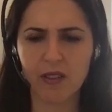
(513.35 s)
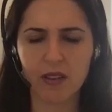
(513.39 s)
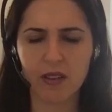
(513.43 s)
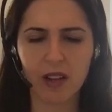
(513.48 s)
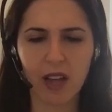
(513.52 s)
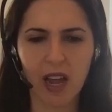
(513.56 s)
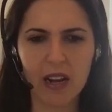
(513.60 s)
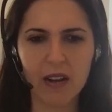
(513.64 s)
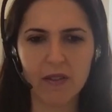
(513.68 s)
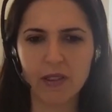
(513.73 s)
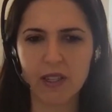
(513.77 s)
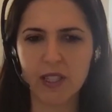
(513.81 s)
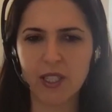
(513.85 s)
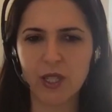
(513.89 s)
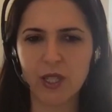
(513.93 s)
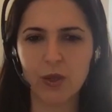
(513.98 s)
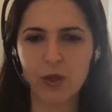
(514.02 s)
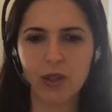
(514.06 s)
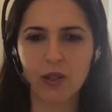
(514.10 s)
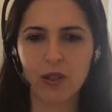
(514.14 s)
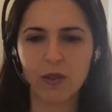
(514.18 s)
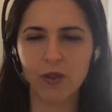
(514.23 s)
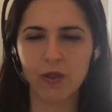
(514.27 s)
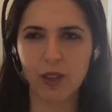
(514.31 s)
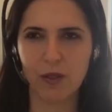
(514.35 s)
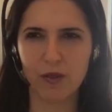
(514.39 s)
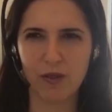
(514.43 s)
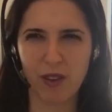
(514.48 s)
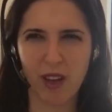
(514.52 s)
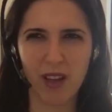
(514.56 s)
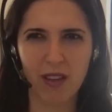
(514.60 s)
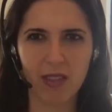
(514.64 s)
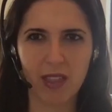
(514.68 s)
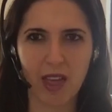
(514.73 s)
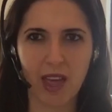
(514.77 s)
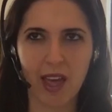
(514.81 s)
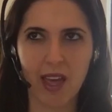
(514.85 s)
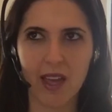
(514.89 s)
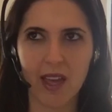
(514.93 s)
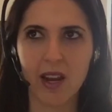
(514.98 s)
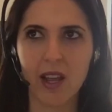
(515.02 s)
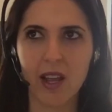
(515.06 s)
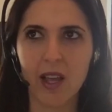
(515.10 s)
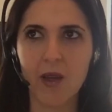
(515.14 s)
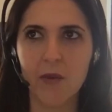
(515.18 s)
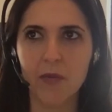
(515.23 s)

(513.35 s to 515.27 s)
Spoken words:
kind of intuitively felt that